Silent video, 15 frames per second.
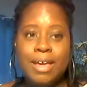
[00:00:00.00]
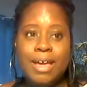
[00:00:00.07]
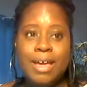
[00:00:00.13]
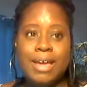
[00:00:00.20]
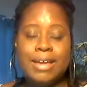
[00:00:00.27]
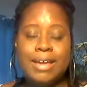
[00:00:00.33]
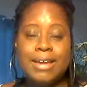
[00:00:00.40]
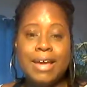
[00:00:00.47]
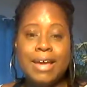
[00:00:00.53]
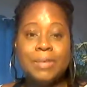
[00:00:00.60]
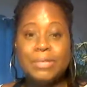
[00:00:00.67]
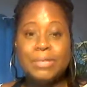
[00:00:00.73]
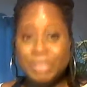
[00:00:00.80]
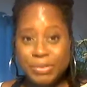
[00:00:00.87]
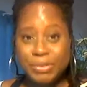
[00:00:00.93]
and I
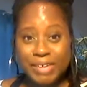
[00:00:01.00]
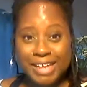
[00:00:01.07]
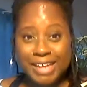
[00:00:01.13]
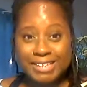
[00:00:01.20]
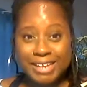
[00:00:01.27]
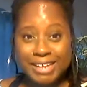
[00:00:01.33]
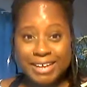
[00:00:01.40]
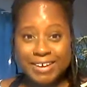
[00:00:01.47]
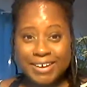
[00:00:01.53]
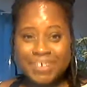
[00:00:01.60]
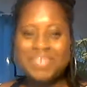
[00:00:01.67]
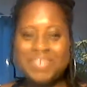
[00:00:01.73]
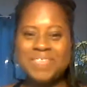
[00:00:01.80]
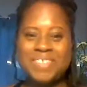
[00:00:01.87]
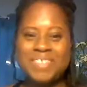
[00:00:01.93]
will see you guys later.
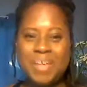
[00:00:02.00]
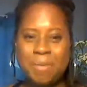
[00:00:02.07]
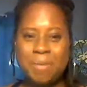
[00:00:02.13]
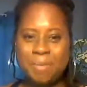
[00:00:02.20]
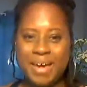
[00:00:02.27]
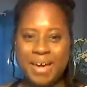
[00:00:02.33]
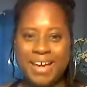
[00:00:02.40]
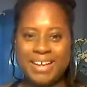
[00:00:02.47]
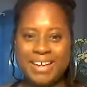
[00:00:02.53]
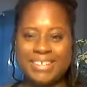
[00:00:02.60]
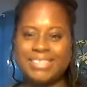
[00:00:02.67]
Bye.